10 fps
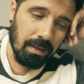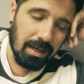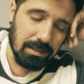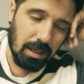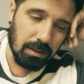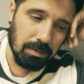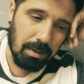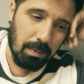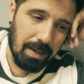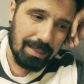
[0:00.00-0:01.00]
I talked
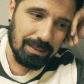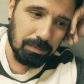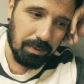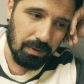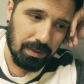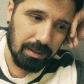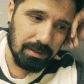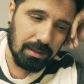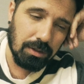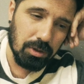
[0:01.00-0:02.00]
about my
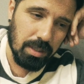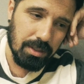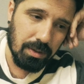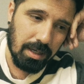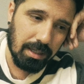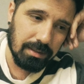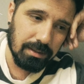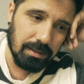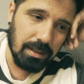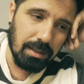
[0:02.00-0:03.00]
experience at the train
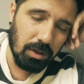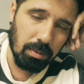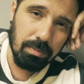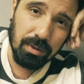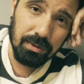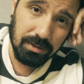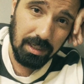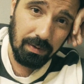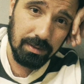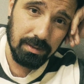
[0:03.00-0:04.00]
tracks here in Buenos
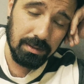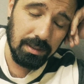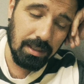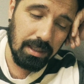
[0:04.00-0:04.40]
Aires.